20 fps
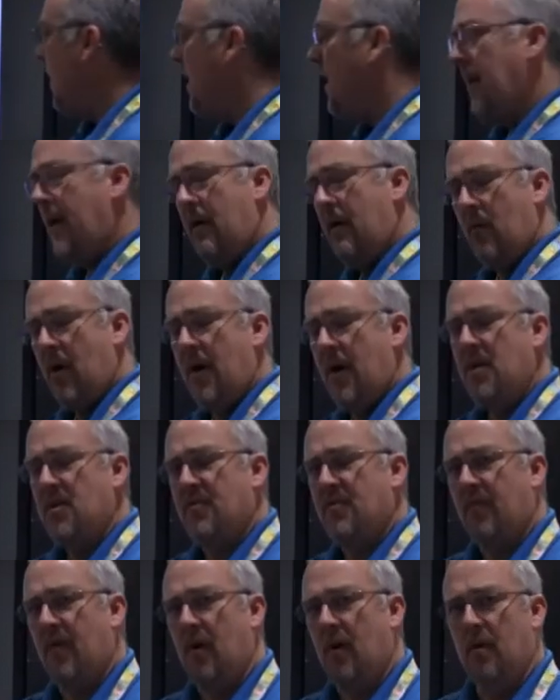And they range
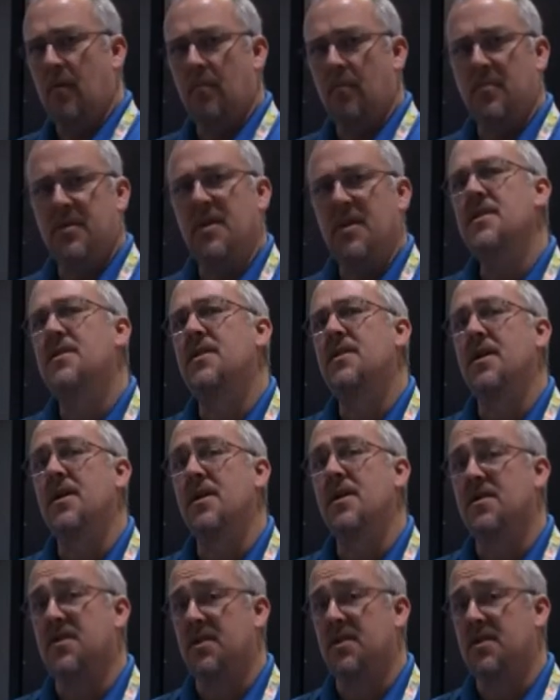from DC
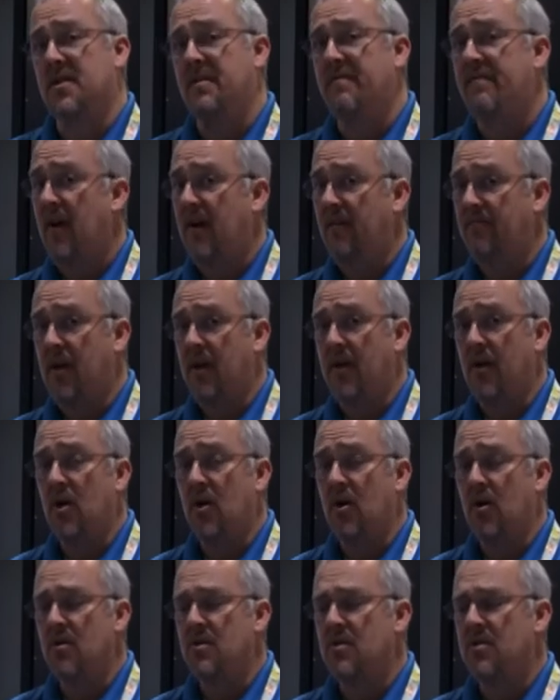to 65
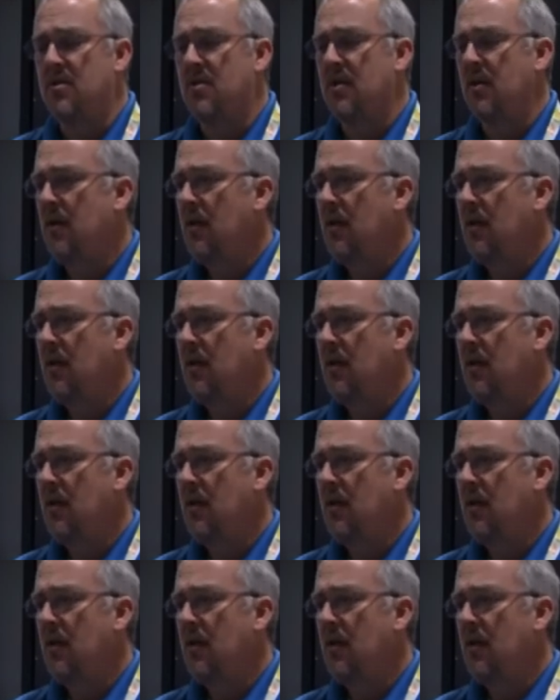gigahertz